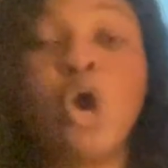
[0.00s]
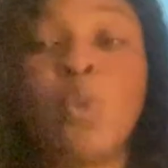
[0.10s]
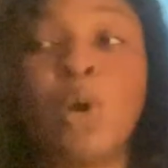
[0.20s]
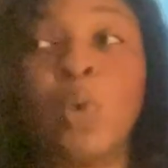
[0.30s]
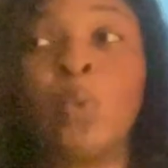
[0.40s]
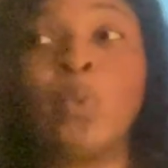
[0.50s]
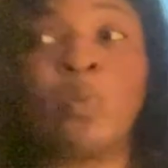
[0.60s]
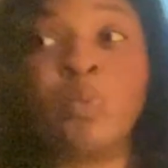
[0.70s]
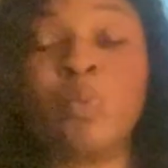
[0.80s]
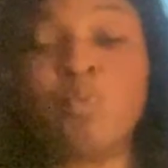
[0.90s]
Well,
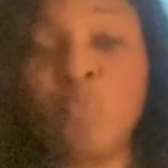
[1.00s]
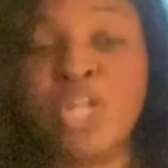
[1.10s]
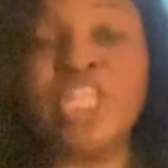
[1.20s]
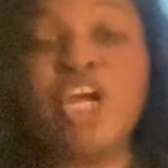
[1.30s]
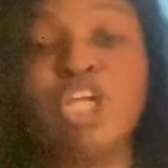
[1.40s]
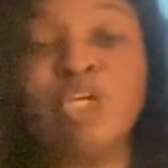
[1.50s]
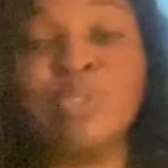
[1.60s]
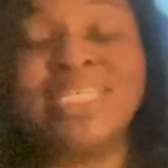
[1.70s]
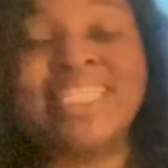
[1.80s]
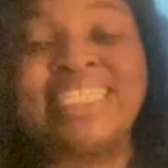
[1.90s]
when they're
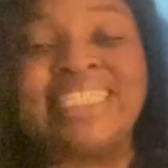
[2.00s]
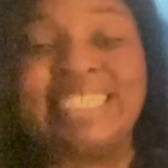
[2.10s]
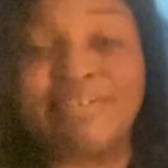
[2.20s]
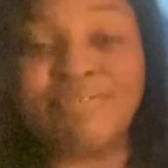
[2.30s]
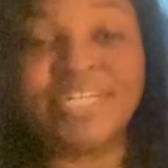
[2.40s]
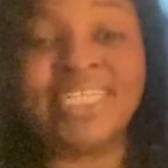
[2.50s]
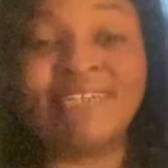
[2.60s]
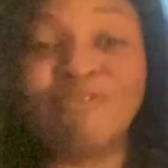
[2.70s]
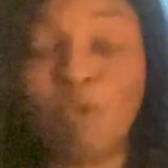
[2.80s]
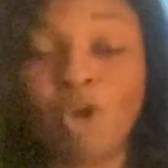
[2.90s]
using these different
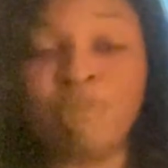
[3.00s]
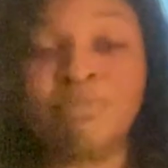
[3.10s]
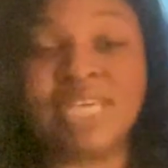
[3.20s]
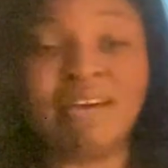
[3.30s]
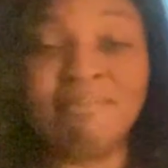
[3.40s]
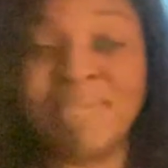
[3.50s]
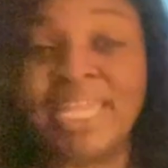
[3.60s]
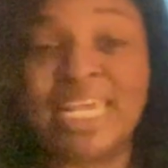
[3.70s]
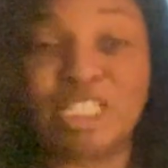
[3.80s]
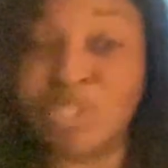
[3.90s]
forms of
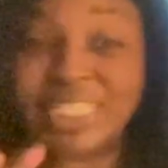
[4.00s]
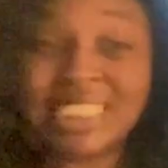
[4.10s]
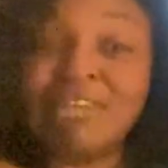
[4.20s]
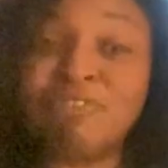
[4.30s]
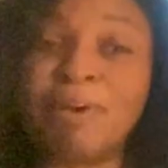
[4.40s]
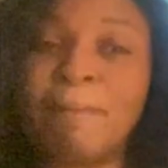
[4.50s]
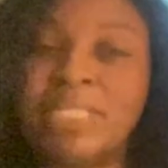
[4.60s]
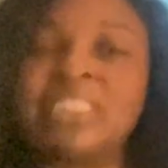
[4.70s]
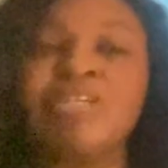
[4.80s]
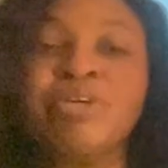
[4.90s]
media, so these different
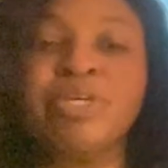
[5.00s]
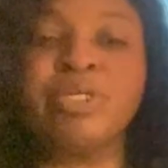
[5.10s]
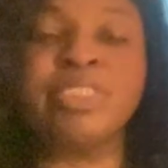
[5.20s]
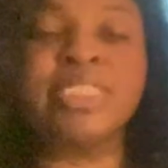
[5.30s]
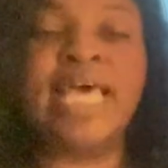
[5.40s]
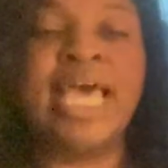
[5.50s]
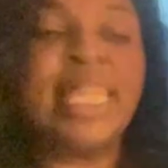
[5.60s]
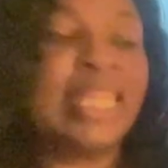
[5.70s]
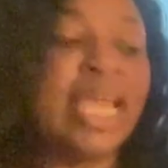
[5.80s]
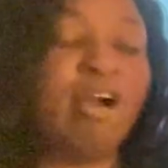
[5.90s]
materials,
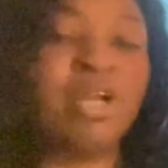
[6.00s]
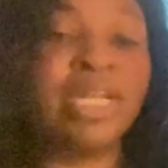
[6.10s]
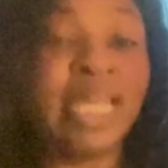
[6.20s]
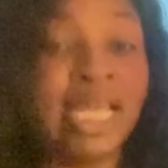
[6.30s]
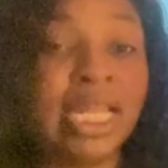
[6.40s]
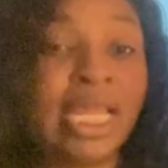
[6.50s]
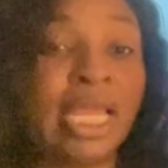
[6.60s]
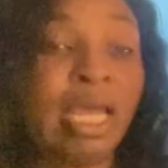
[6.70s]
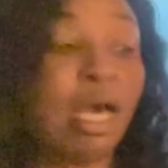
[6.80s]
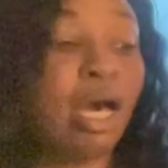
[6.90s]
they are
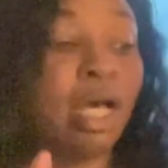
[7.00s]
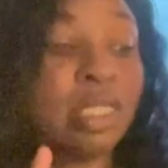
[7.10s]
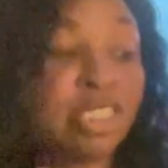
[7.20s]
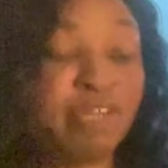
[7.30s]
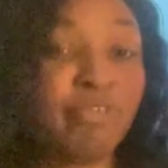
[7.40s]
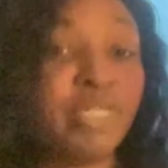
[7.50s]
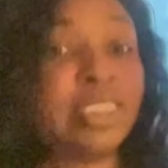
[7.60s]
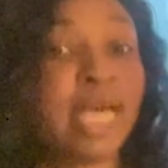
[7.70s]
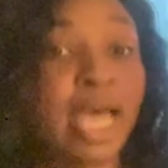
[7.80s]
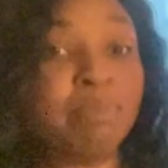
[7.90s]
needing different
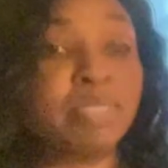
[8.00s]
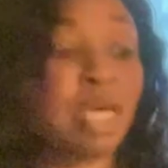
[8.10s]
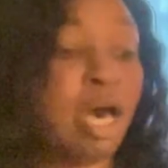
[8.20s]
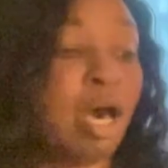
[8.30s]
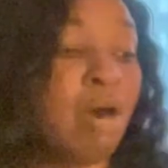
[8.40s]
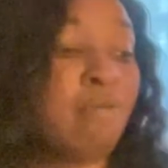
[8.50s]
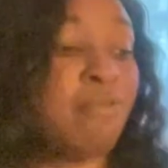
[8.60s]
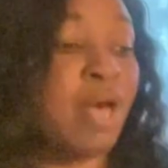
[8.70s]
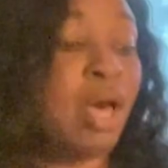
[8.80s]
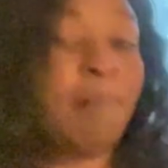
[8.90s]
types of,
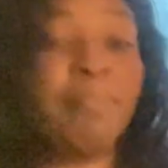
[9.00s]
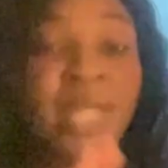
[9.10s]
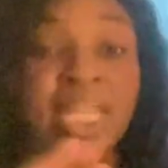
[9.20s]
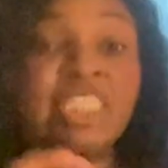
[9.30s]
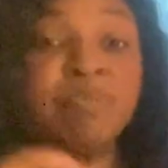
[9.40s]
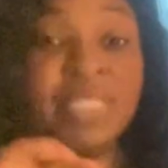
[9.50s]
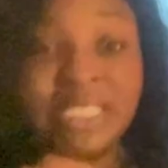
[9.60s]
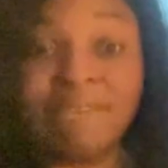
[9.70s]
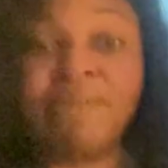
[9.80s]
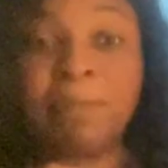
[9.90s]
they need
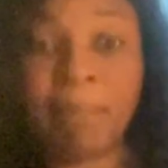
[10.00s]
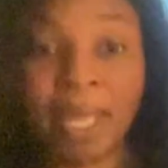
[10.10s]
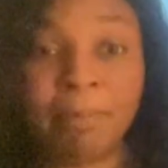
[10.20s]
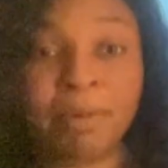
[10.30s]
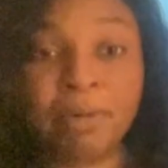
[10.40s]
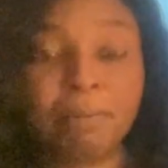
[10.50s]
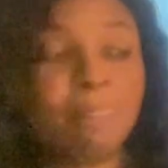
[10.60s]
specific paper.